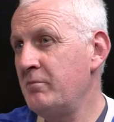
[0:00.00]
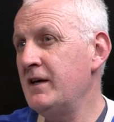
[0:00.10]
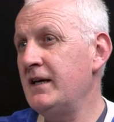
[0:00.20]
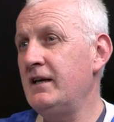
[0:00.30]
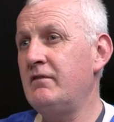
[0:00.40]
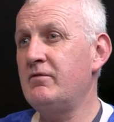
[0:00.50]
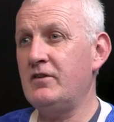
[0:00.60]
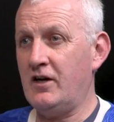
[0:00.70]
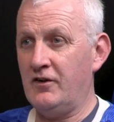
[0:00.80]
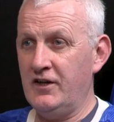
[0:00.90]
me,
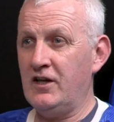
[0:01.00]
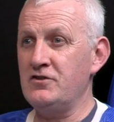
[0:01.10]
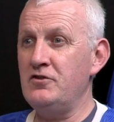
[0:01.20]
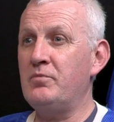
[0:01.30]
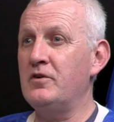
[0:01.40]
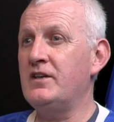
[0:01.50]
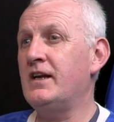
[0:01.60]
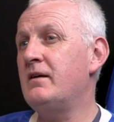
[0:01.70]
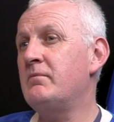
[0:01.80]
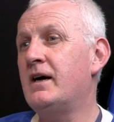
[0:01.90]
I think, as you pointed
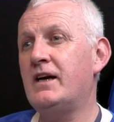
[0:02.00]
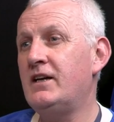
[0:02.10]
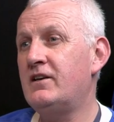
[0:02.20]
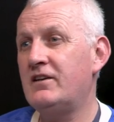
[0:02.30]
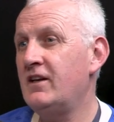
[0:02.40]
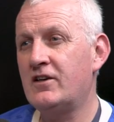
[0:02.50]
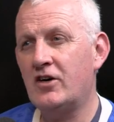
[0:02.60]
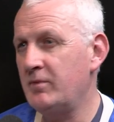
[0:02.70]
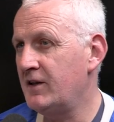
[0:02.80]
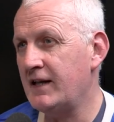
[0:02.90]
out, Matt, it's got
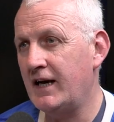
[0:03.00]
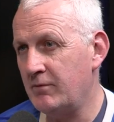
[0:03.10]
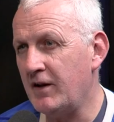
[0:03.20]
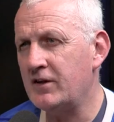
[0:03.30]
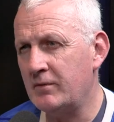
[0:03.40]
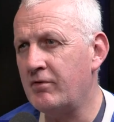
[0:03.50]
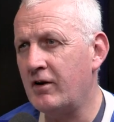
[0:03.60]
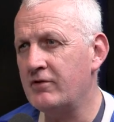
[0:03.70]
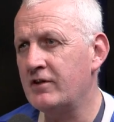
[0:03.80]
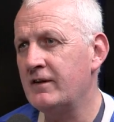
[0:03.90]
to be staying up. That's the
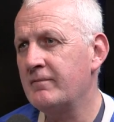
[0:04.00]
priority.